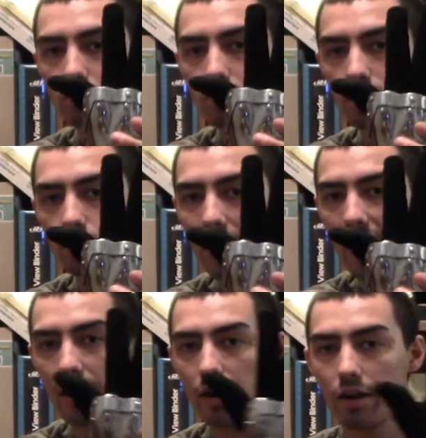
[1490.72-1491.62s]
do
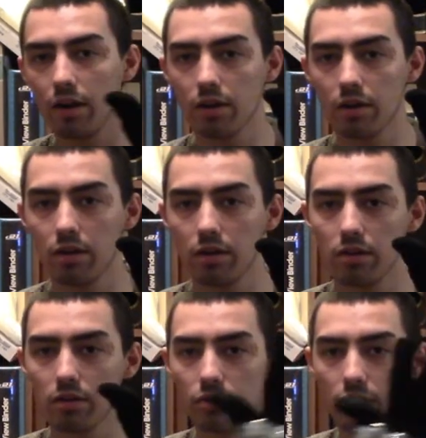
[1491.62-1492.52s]
that.
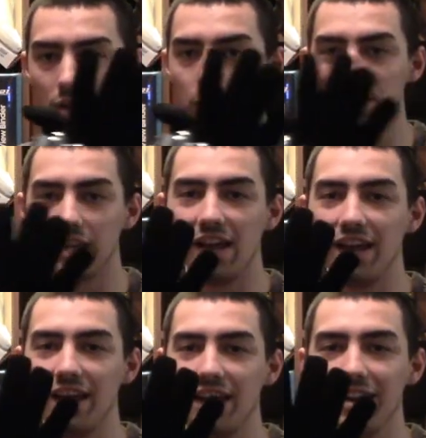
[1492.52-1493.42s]
Because look, it would
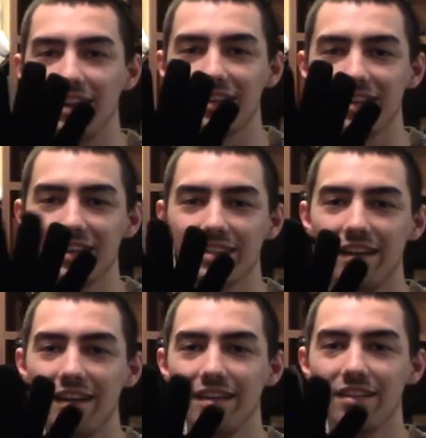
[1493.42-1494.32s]
technically just
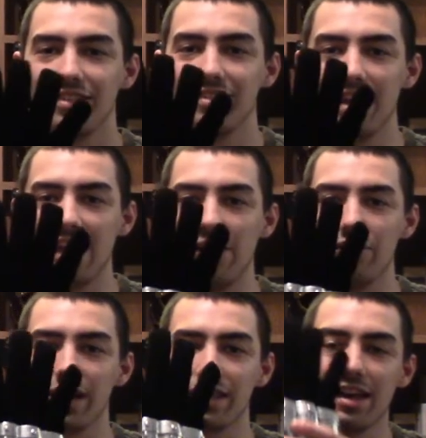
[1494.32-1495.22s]
stick
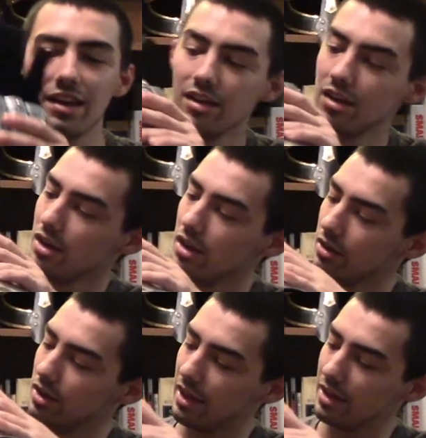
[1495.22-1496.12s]
out like that.
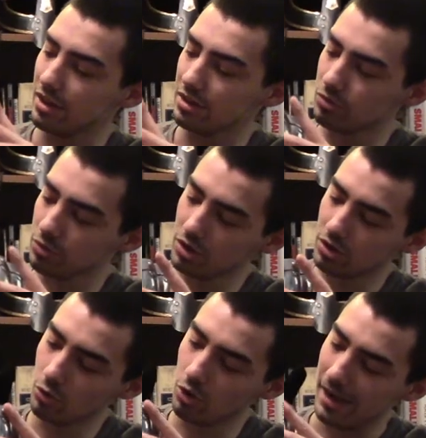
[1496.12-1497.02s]
Now that's actually really
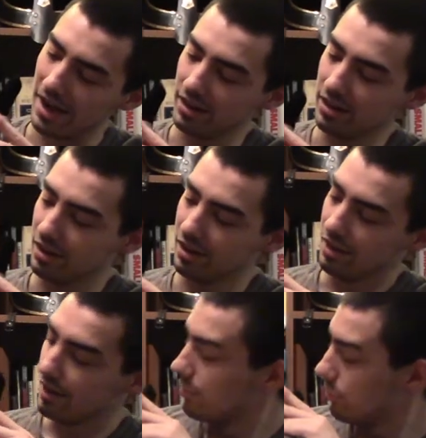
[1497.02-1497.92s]
cool about it.
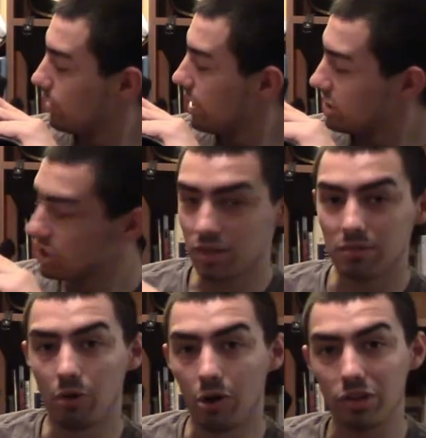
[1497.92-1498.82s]
Which,
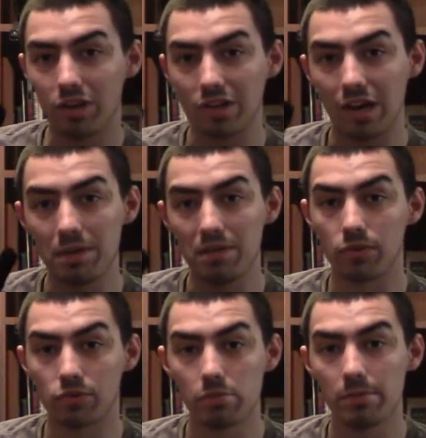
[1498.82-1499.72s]
most of the time,
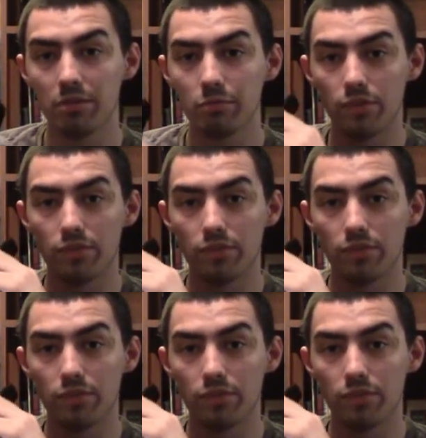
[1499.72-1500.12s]
infantrymen would have